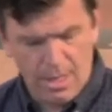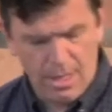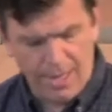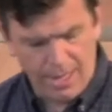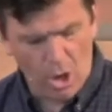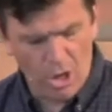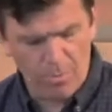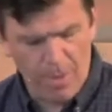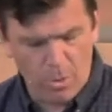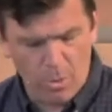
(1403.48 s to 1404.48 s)
Then go to the
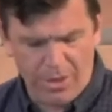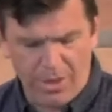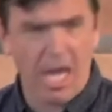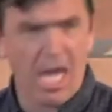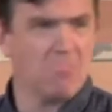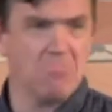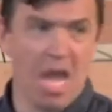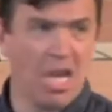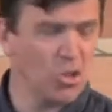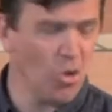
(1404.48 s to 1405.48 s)
banquet with the king and enjoy